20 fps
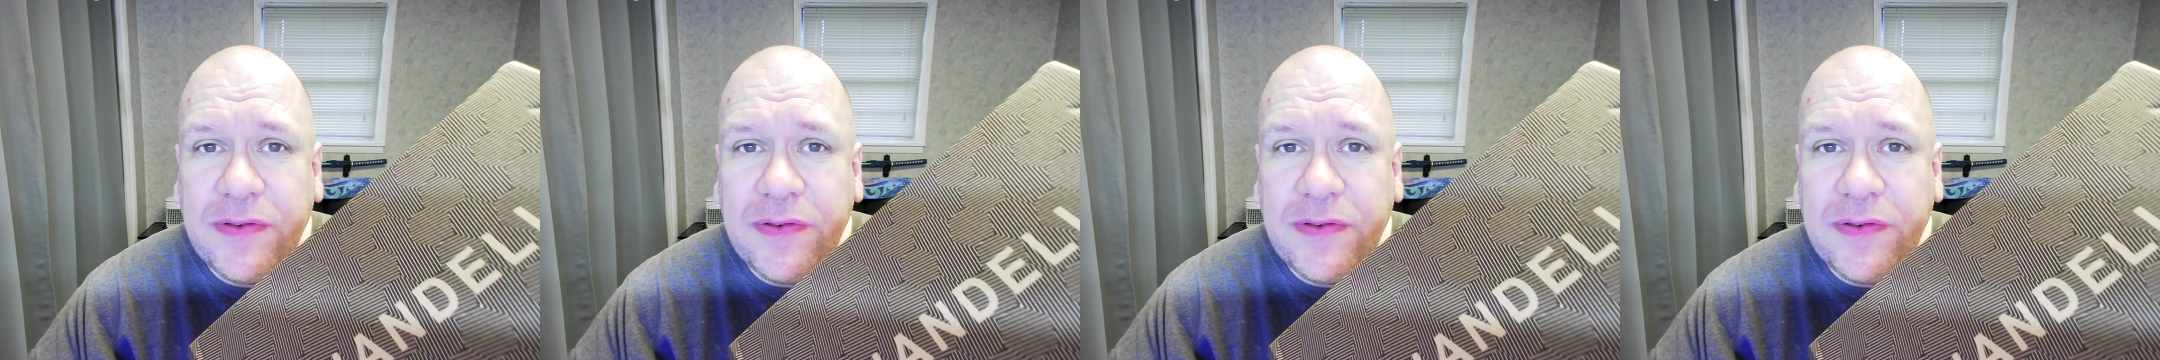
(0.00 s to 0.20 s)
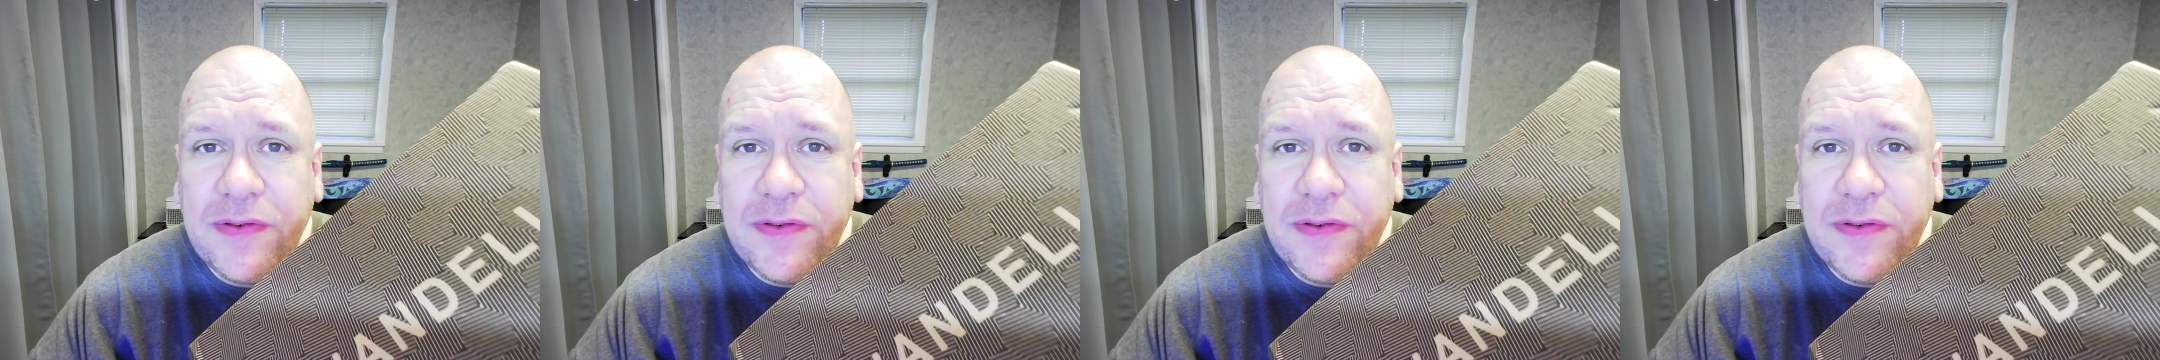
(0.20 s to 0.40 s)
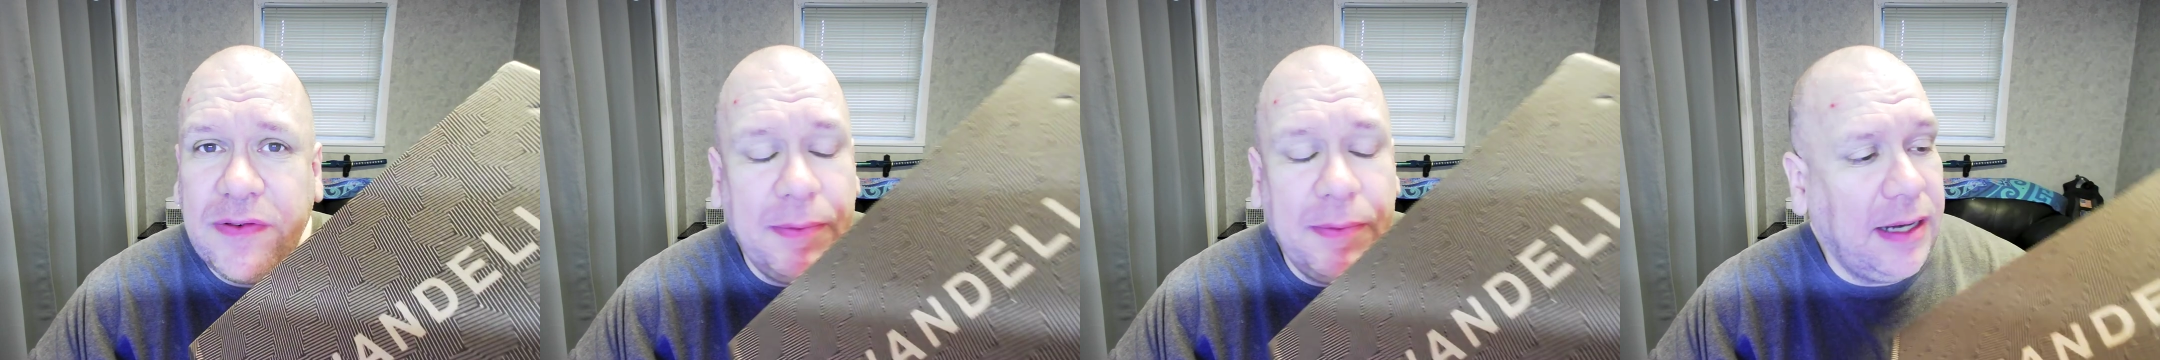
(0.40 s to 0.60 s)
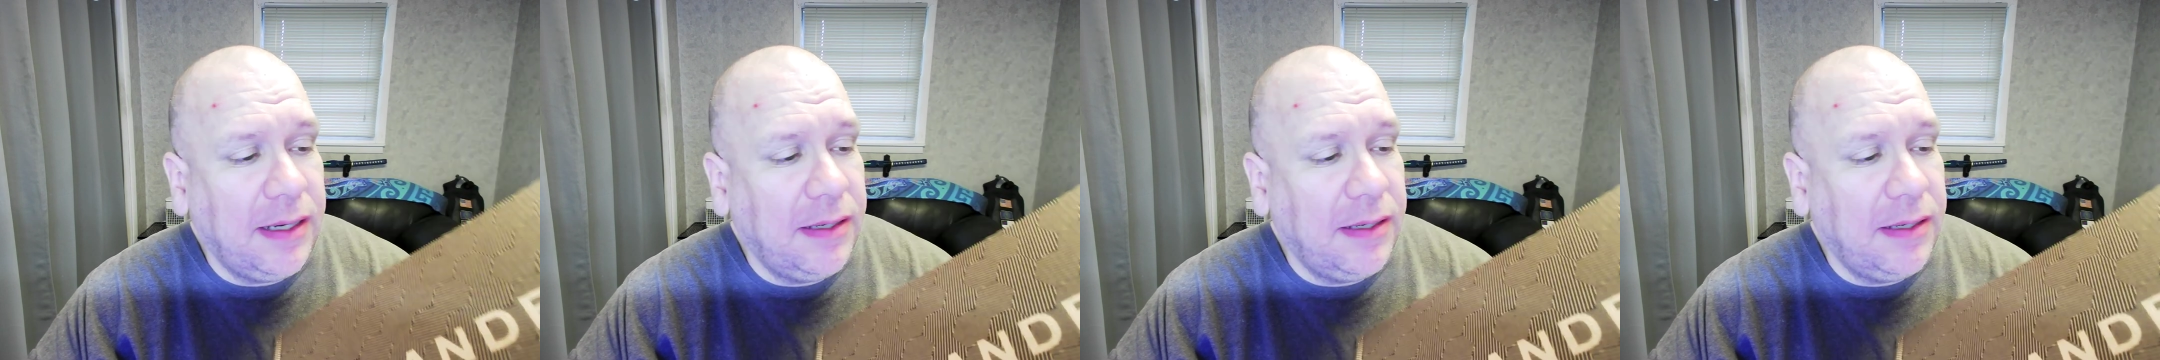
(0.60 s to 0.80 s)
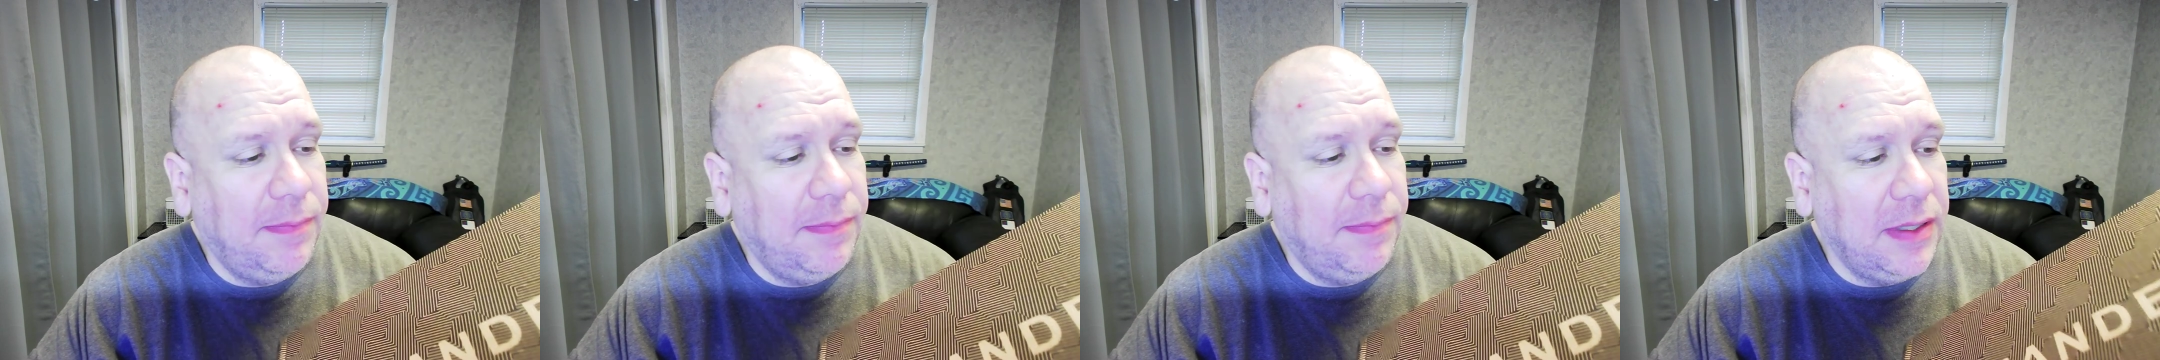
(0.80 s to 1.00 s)
name correct,
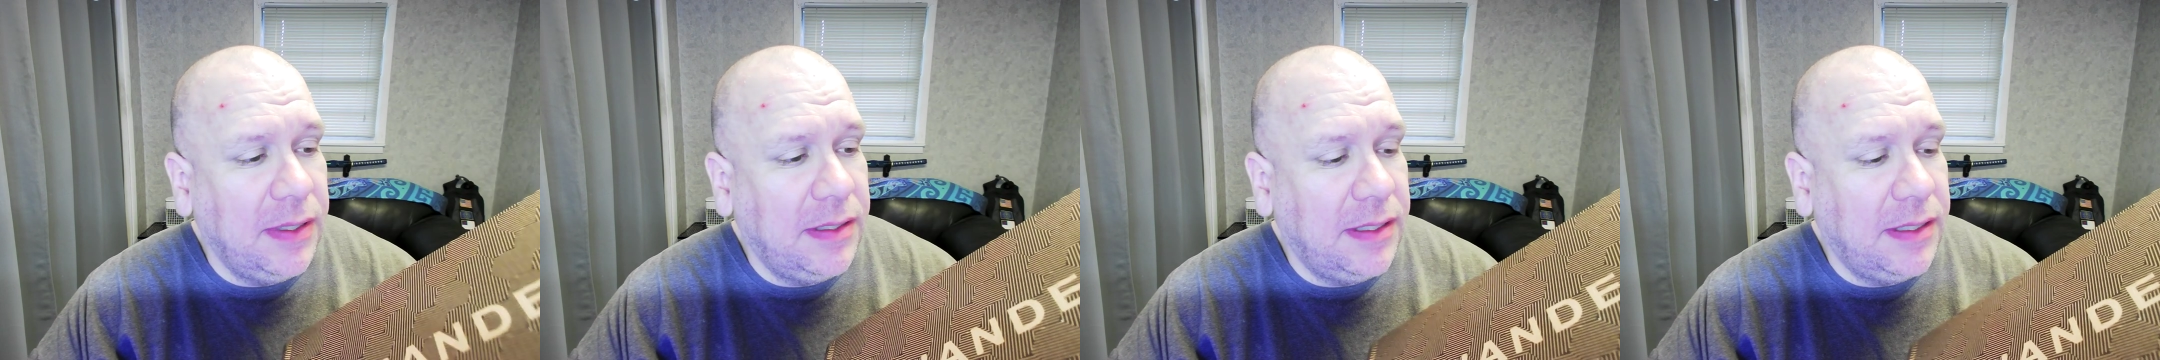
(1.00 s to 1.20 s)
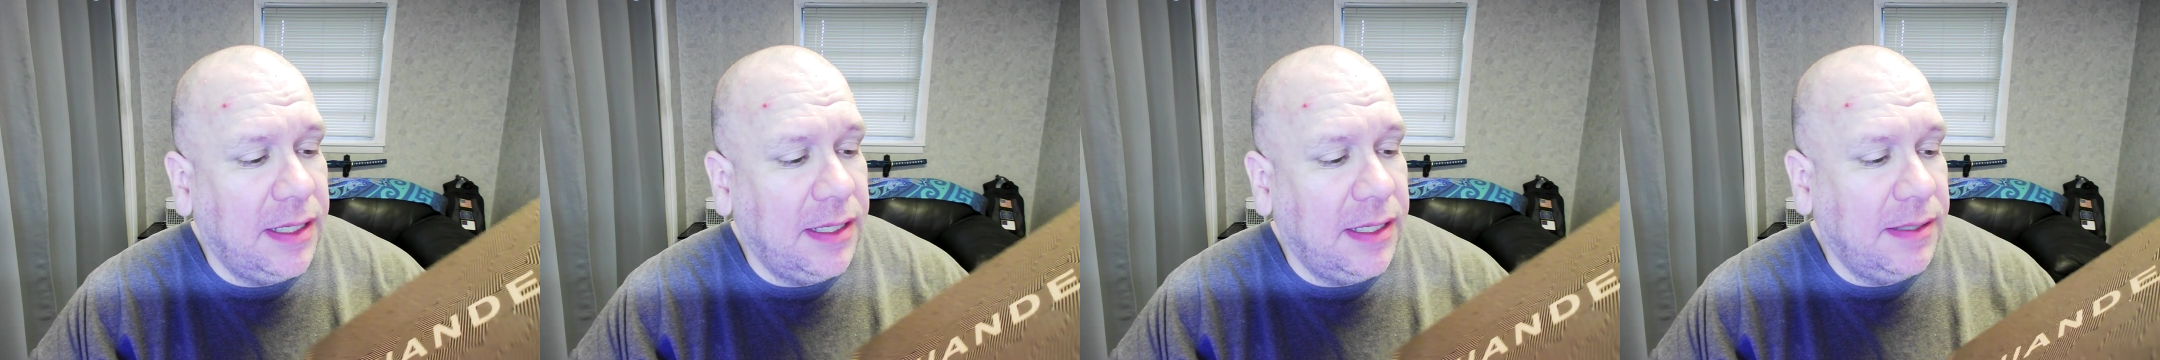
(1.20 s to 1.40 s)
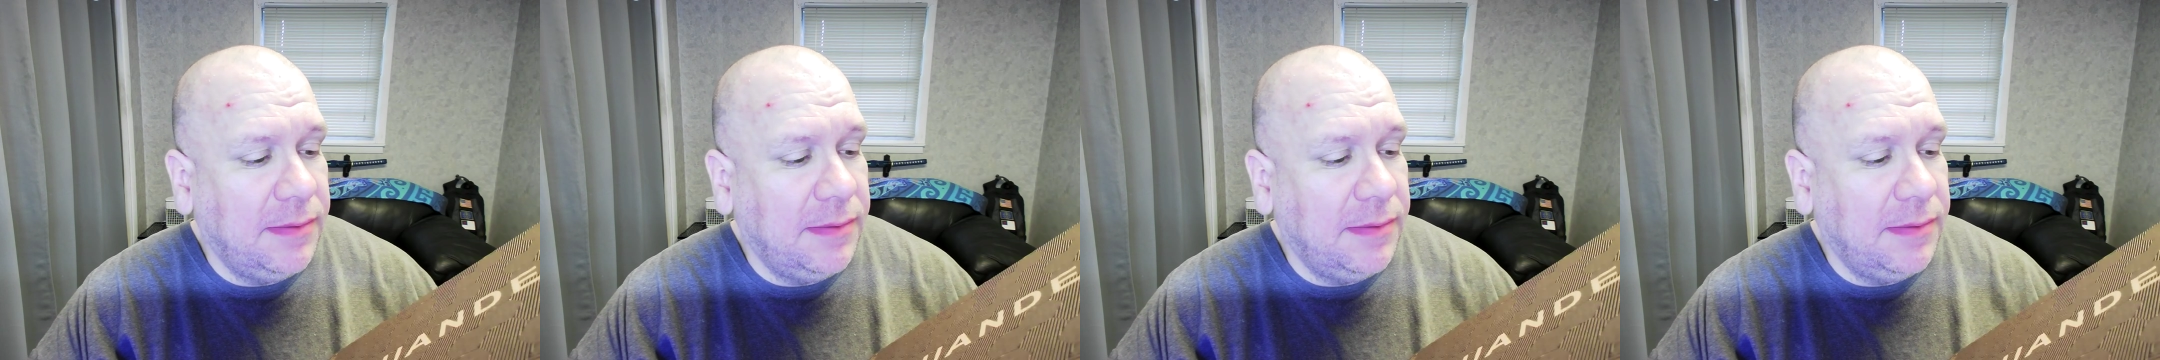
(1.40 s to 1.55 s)
but uh,